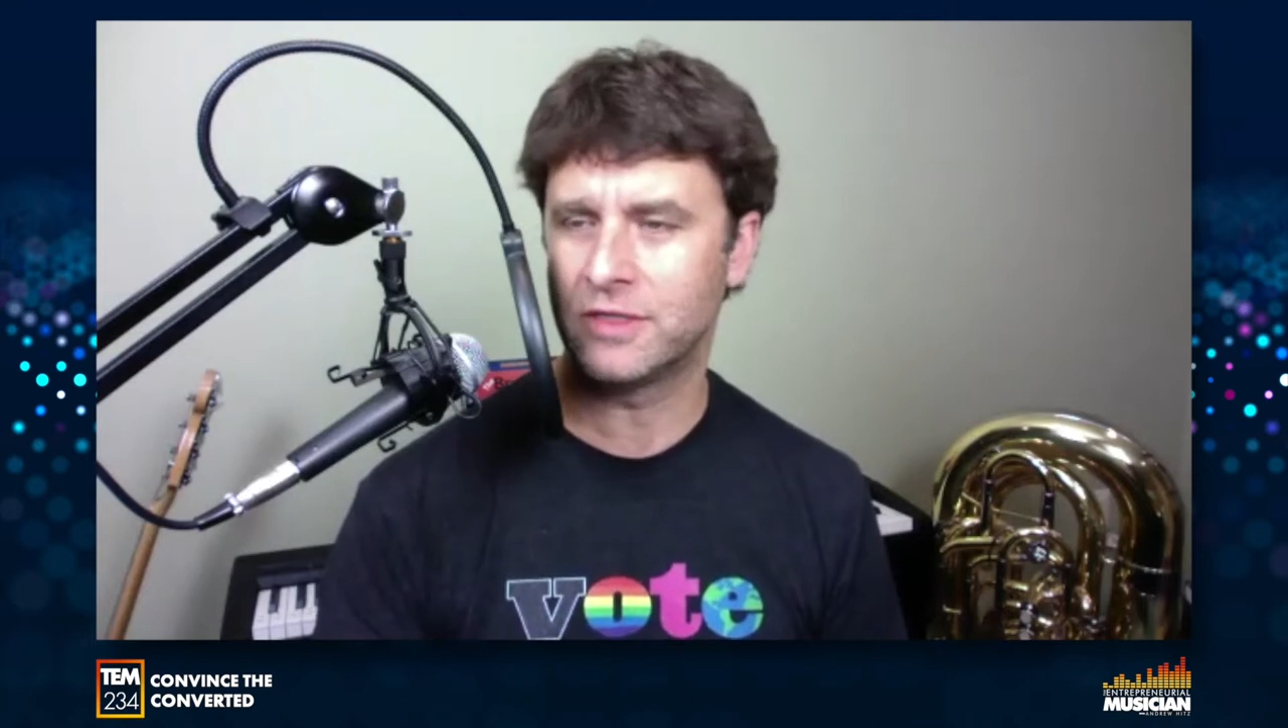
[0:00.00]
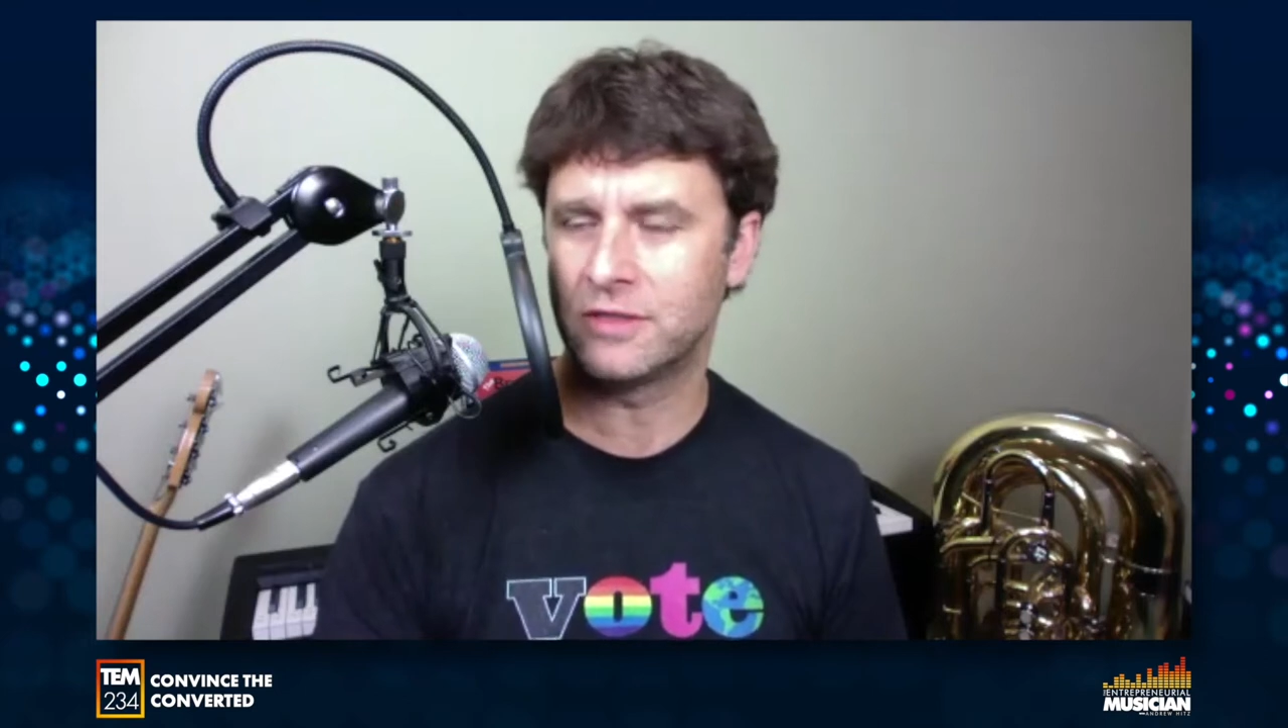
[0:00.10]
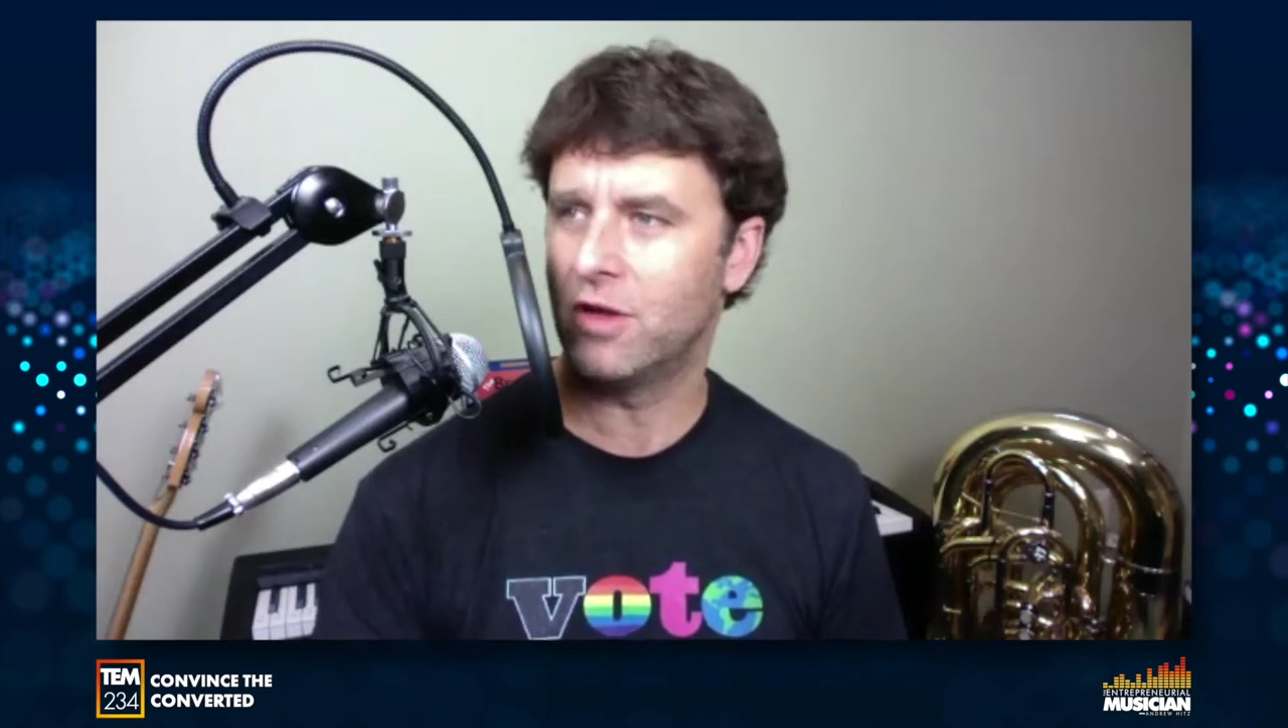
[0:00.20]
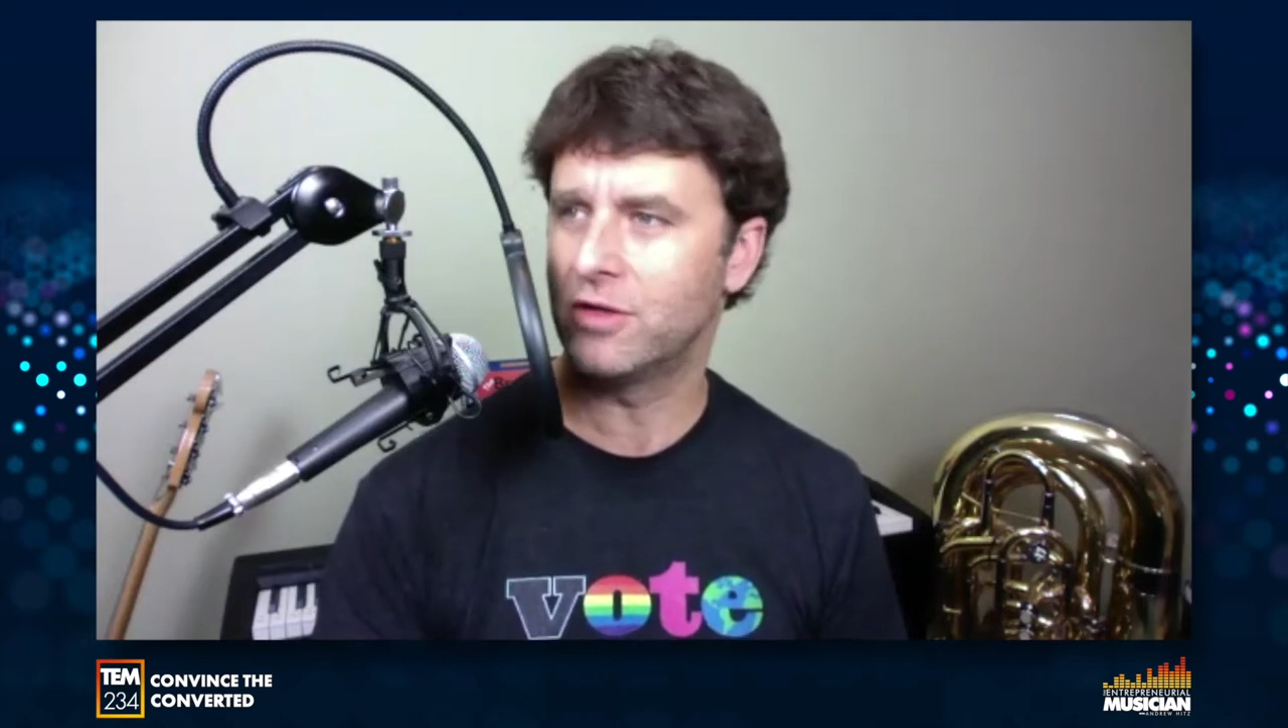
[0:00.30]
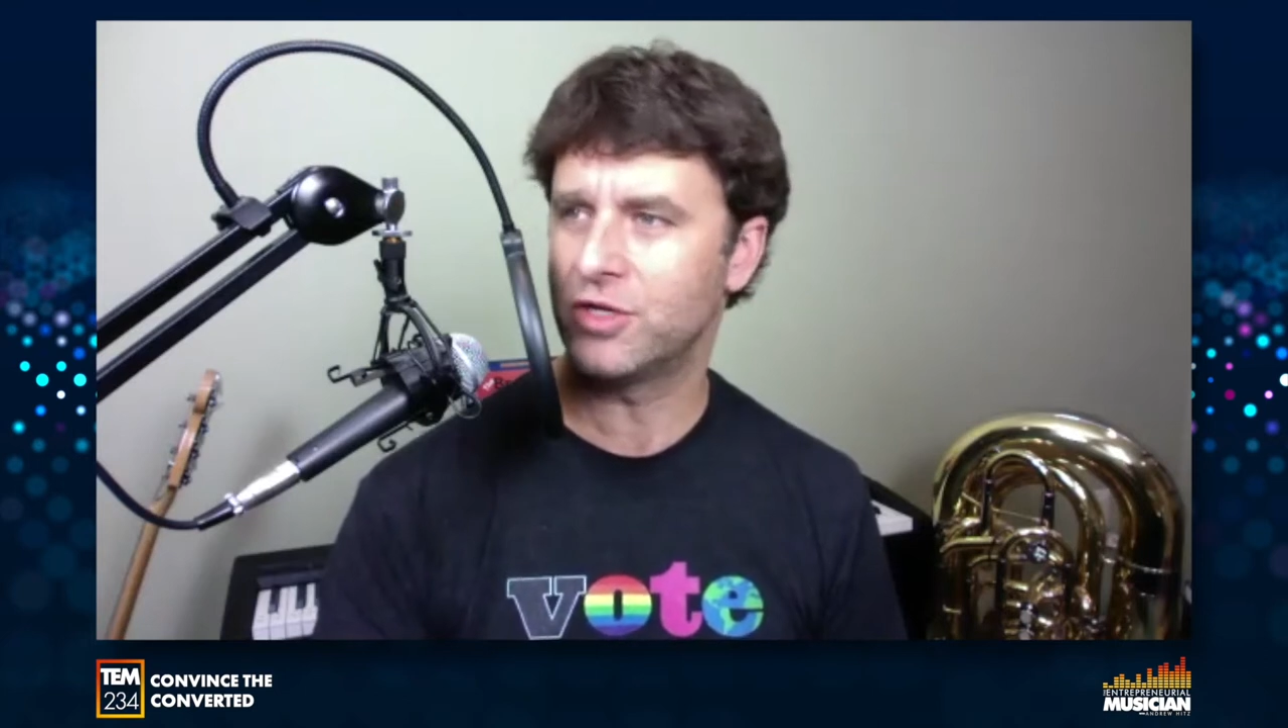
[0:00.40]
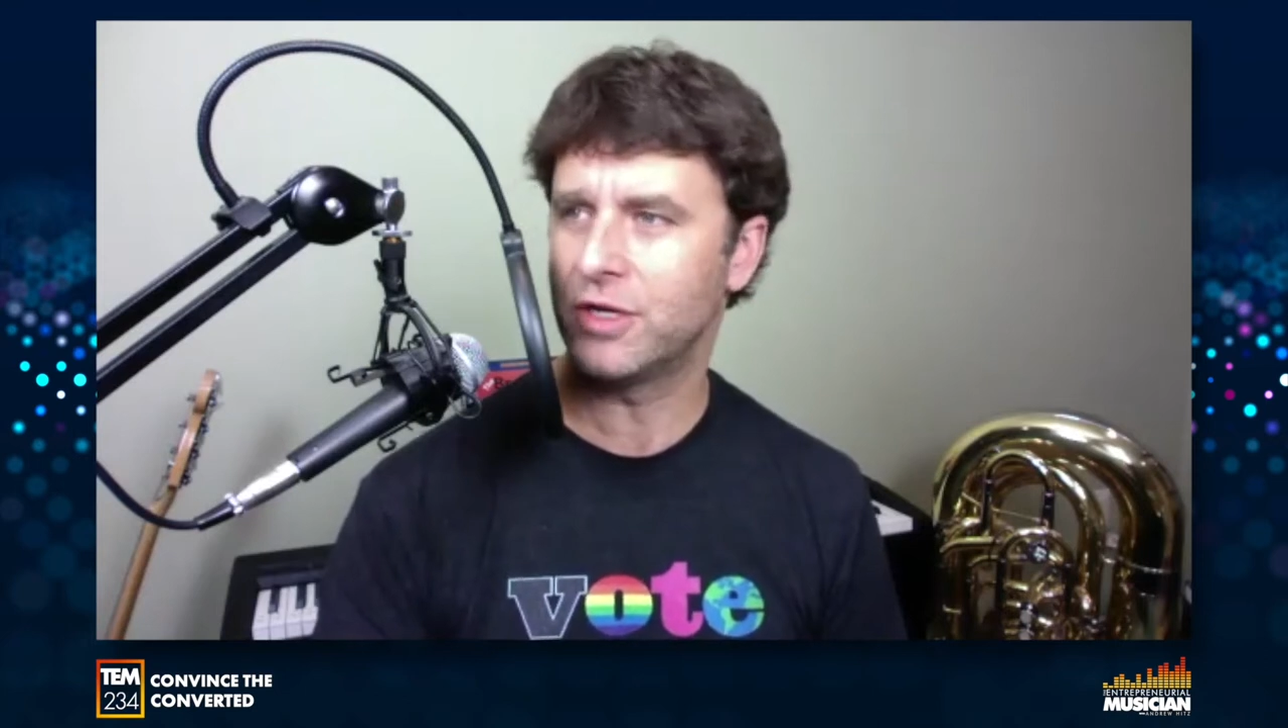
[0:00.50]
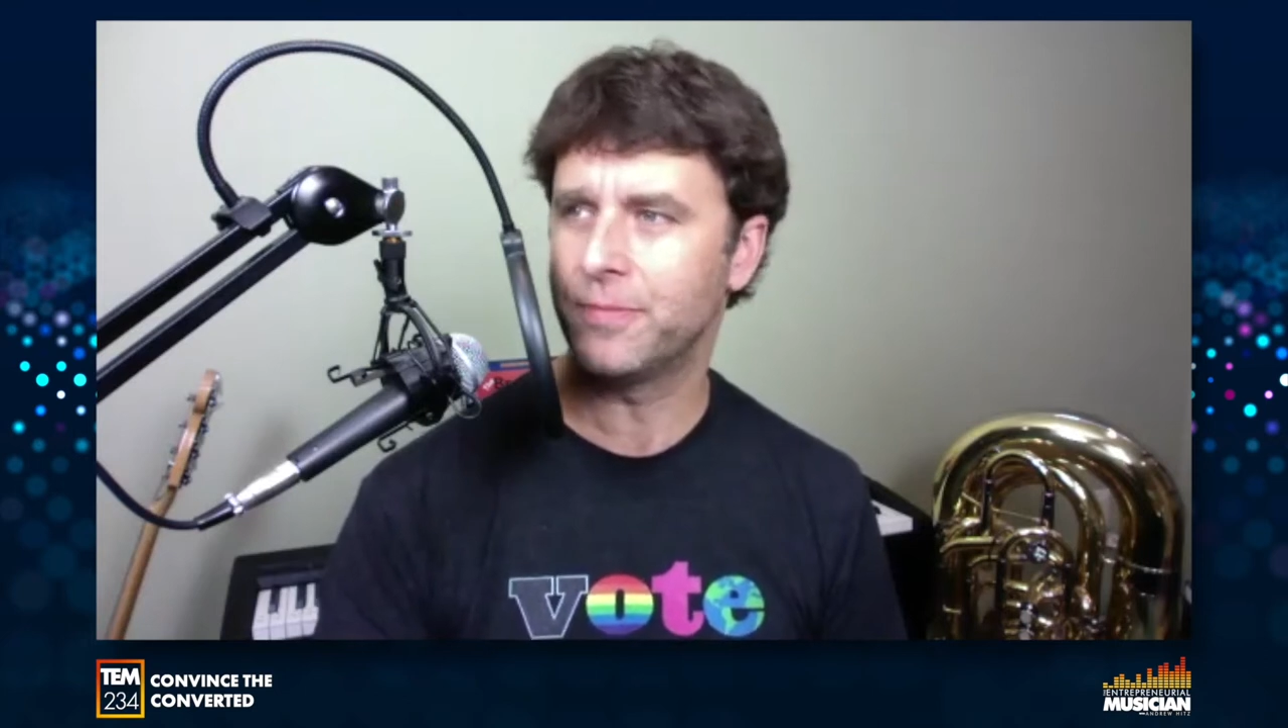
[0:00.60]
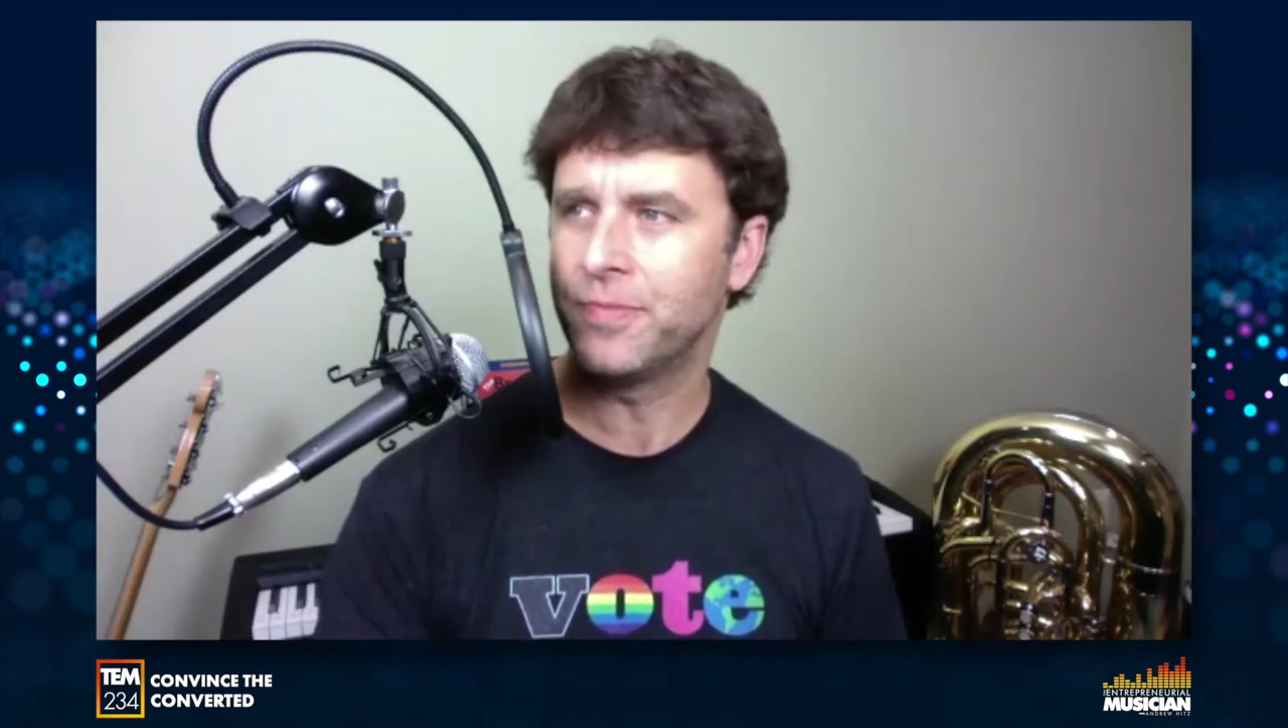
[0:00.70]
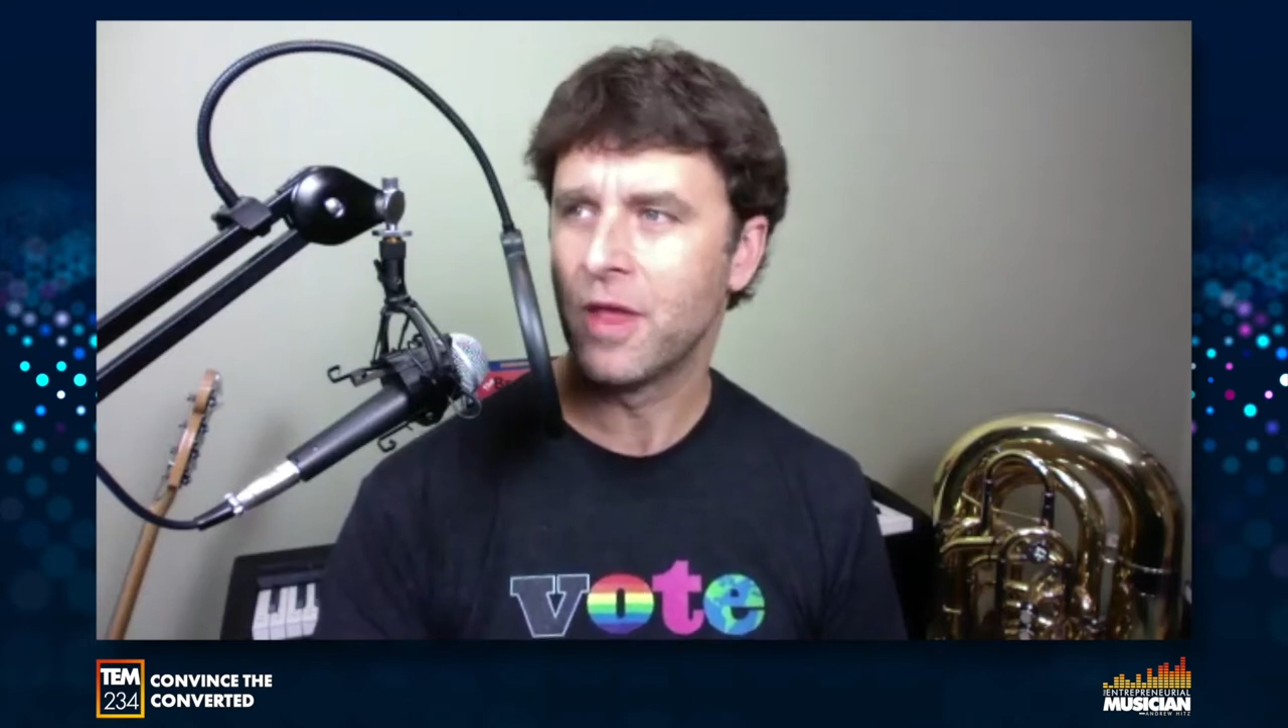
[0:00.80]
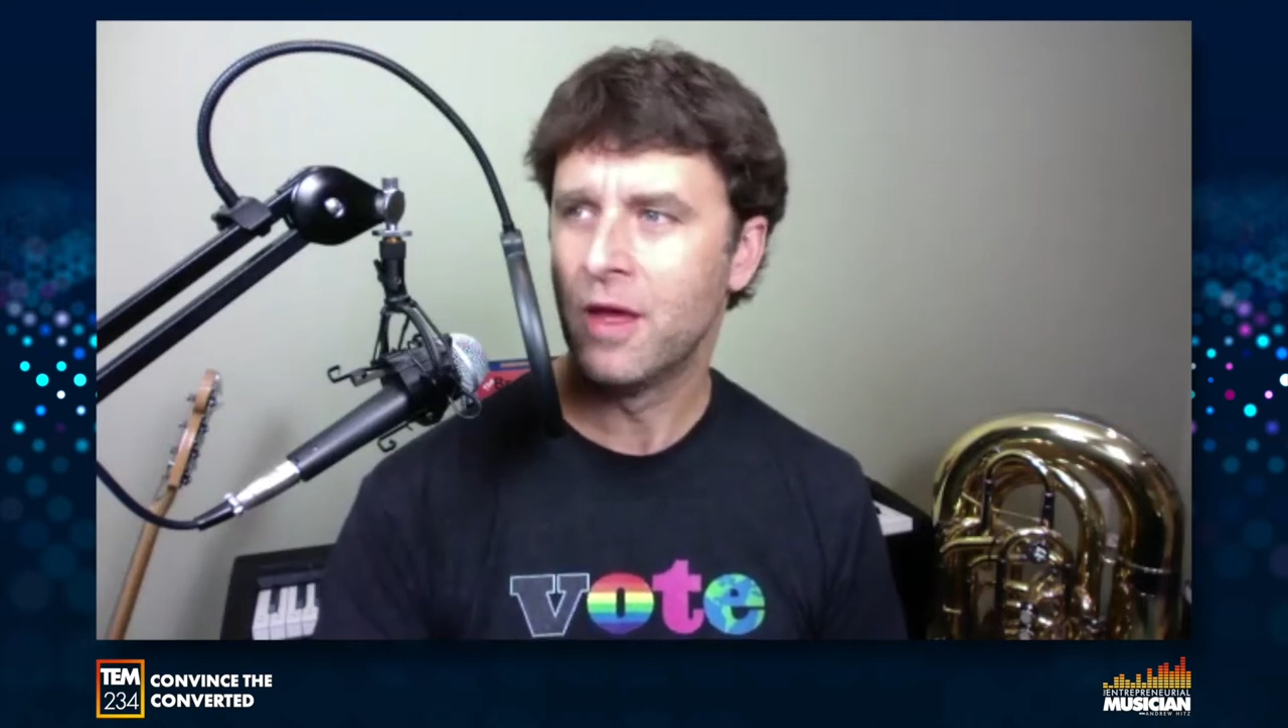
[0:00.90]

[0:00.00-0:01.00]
since launching